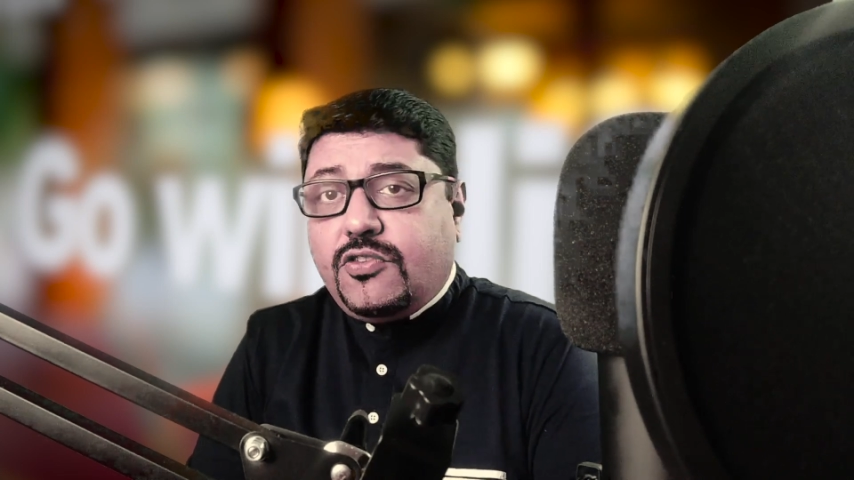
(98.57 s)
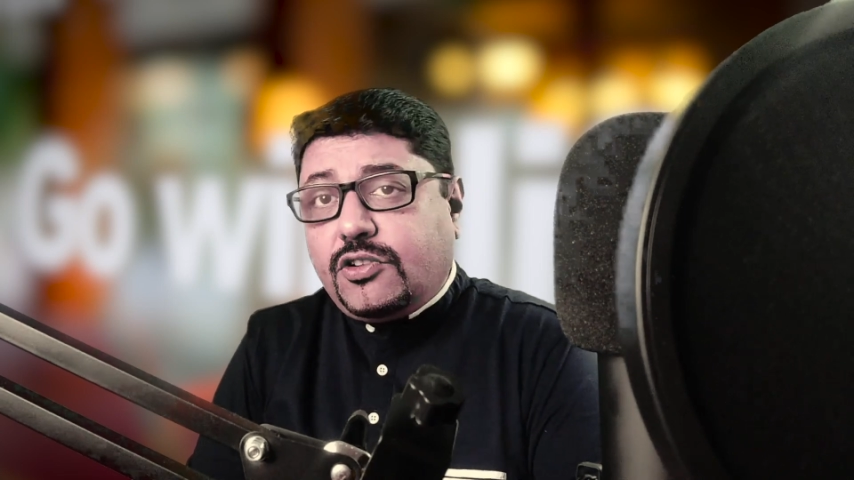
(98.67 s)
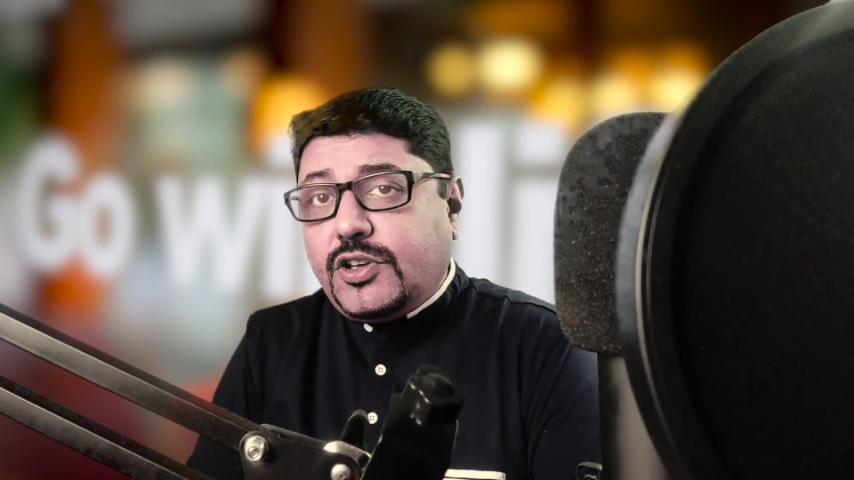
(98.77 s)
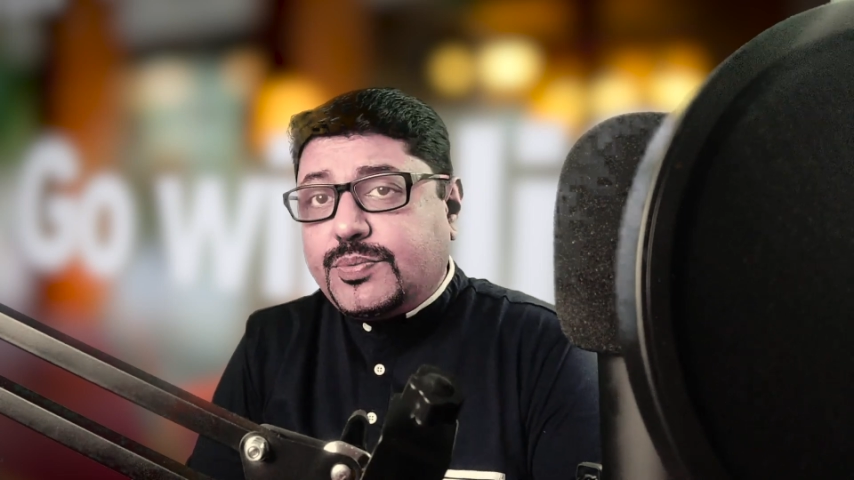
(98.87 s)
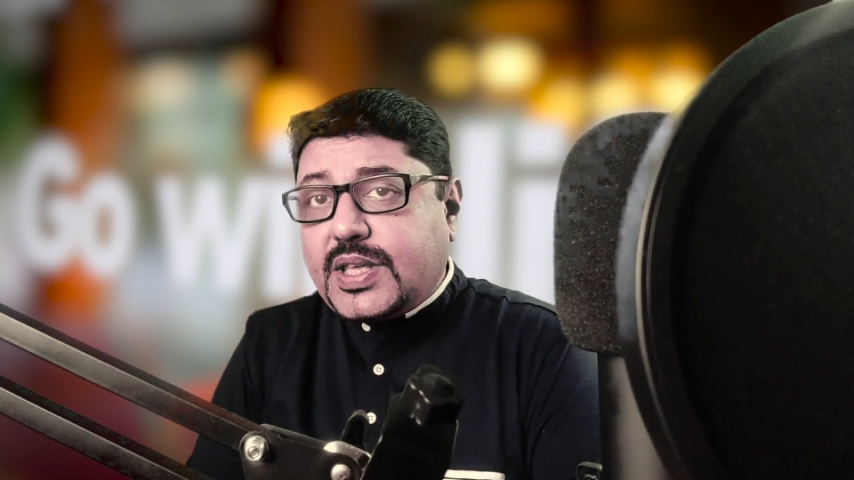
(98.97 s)

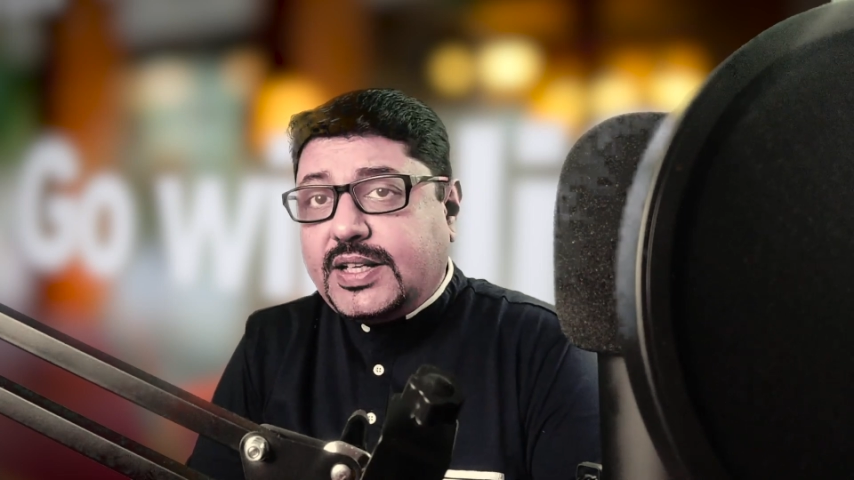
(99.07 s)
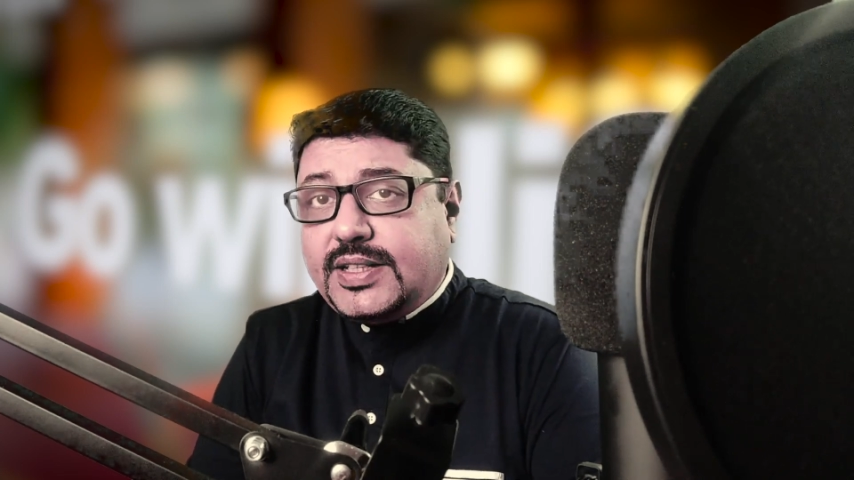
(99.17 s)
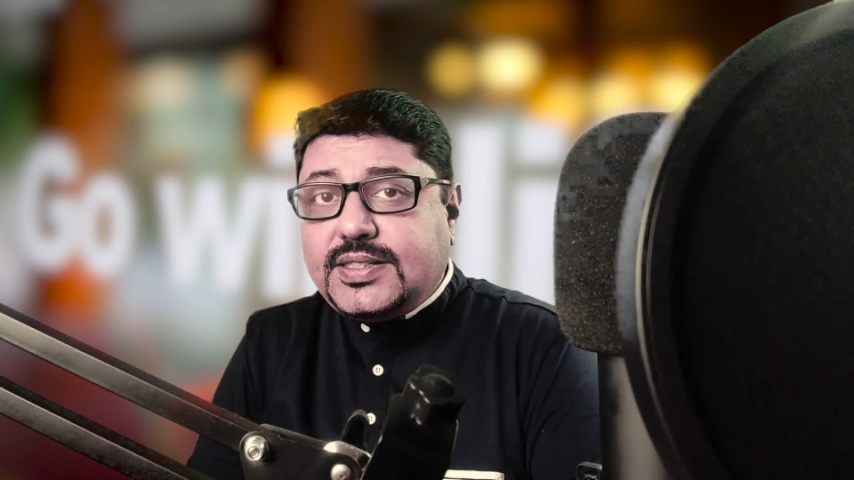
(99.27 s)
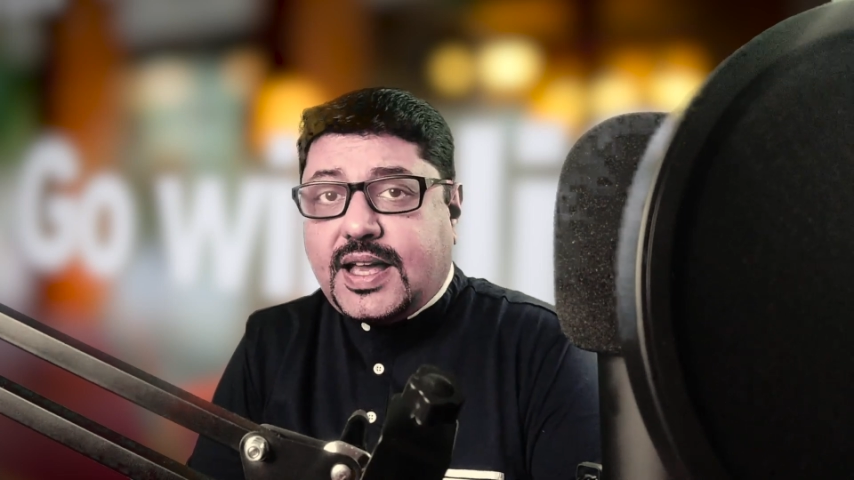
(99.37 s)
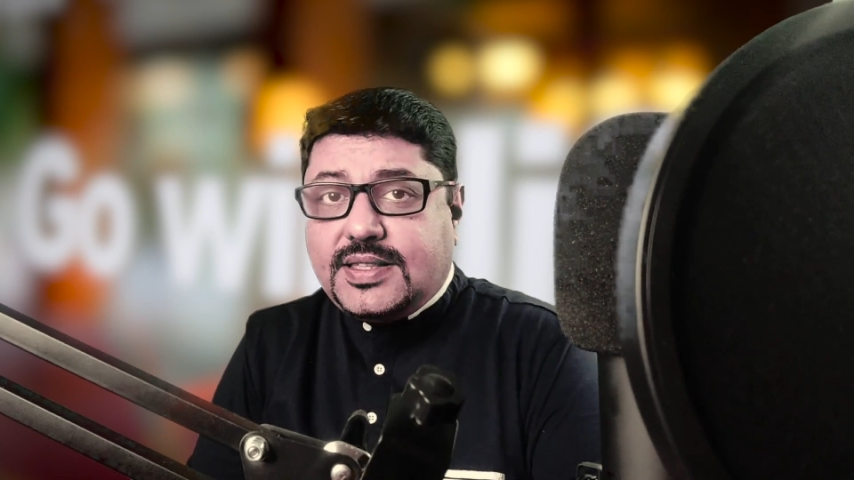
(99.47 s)
for website
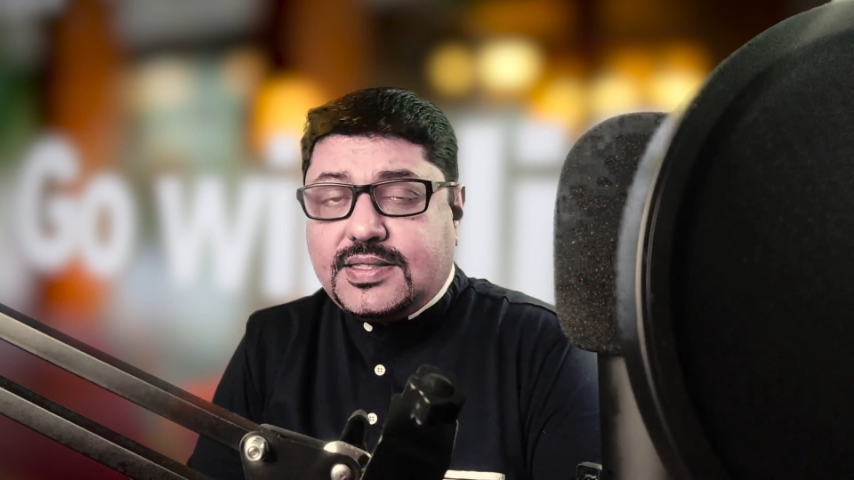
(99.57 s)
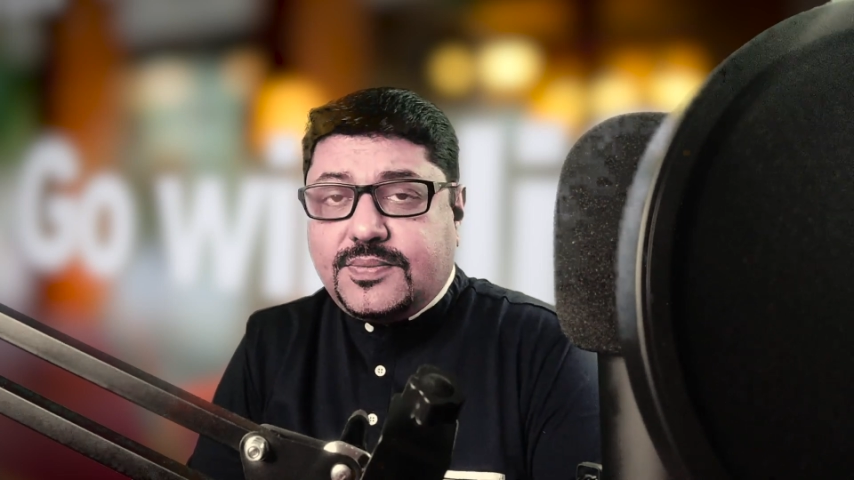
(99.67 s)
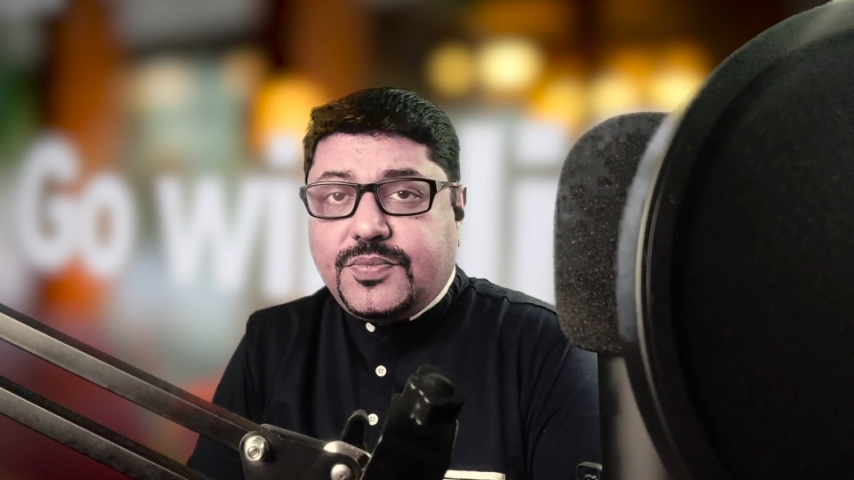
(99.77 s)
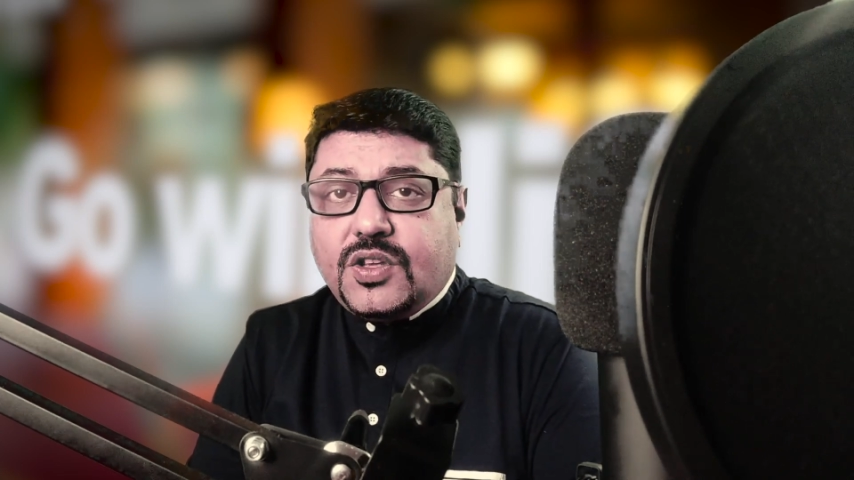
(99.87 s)
designs.